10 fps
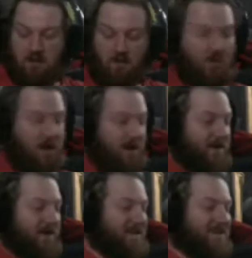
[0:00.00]

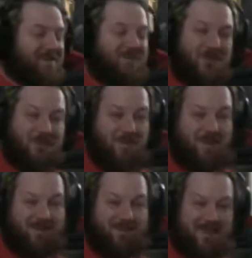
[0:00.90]
winding
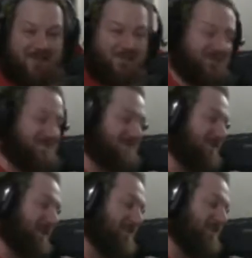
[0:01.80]
20-meter samples
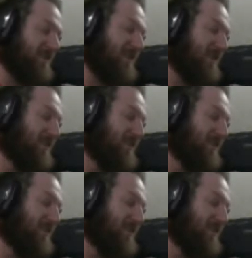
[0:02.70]
manually.